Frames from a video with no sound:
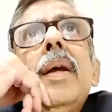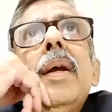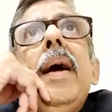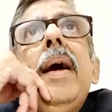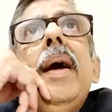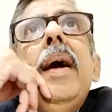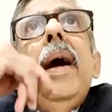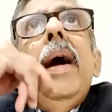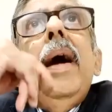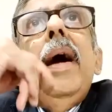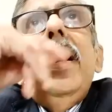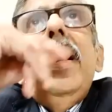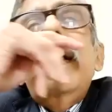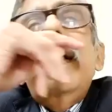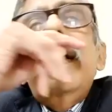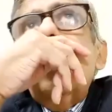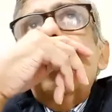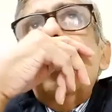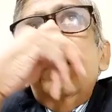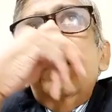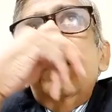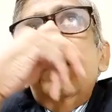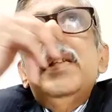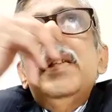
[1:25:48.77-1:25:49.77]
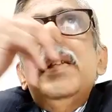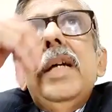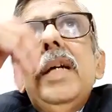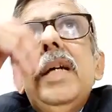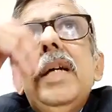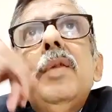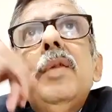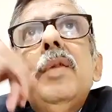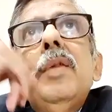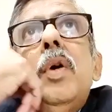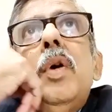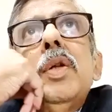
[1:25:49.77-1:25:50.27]
And if the judge
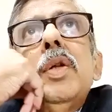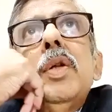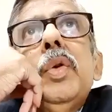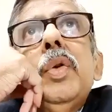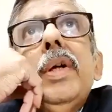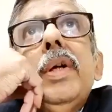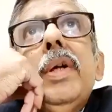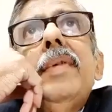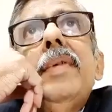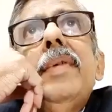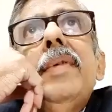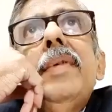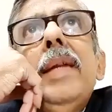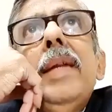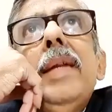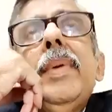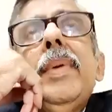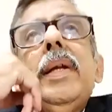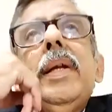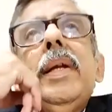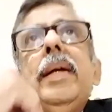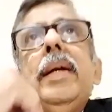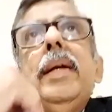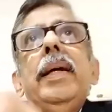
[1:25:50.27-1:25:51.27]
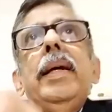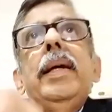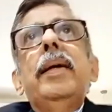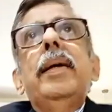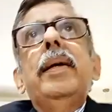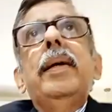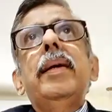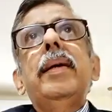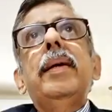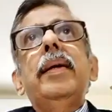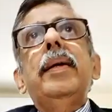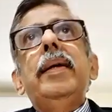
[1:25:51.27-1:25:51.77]
wants to give death penalty,
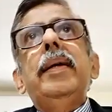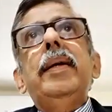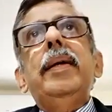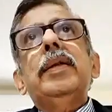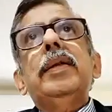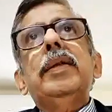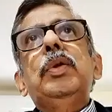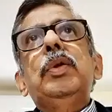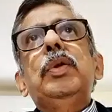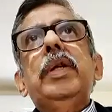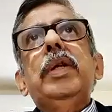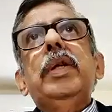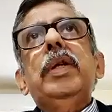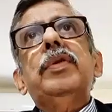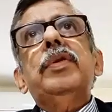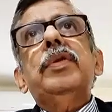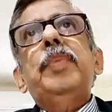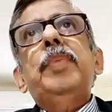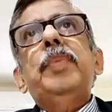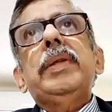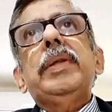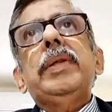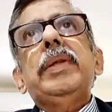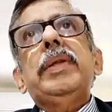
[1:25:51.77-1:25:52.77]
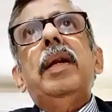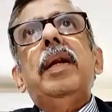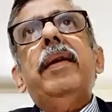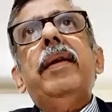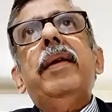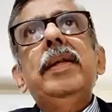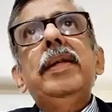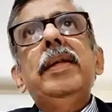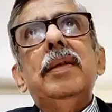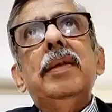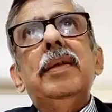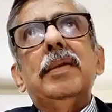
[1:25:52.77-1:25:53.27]
he has to give special
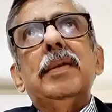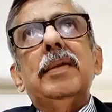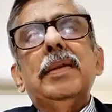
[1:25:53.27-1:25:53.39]
reasons.